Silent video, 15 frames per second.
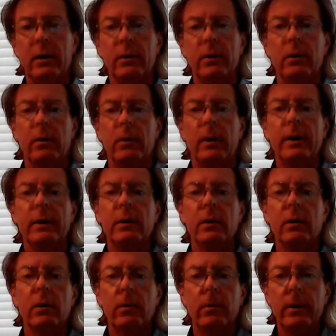although I
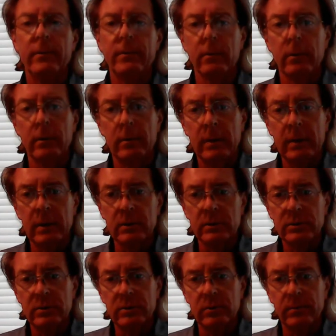know if you're in
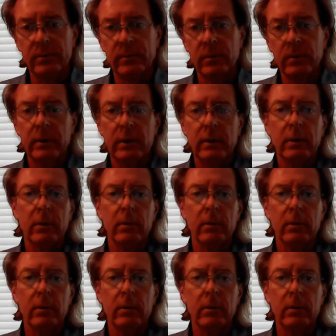English 240,